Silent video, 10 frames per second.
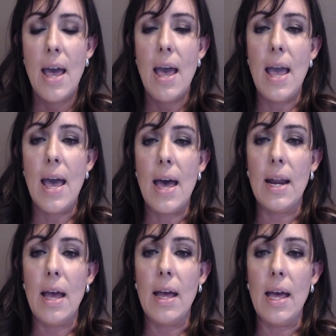And
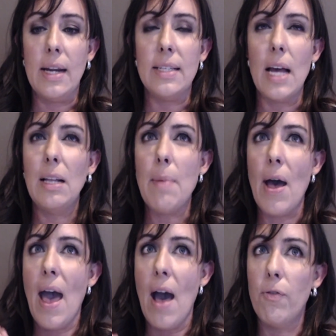at exactly about
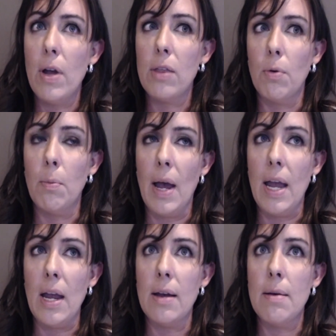halfway through
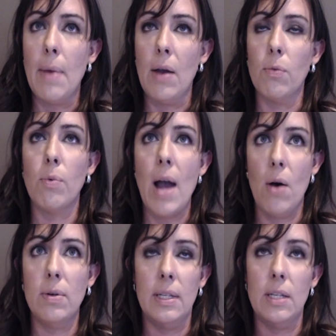my
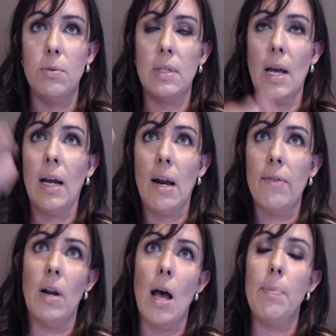route, and this was kind of
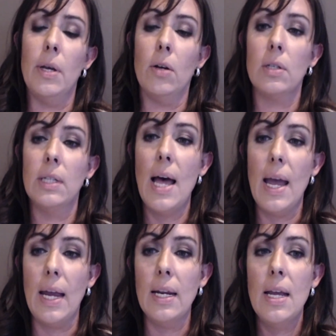an uphill
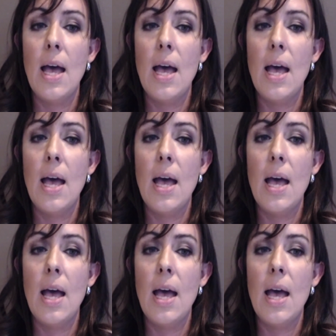climb,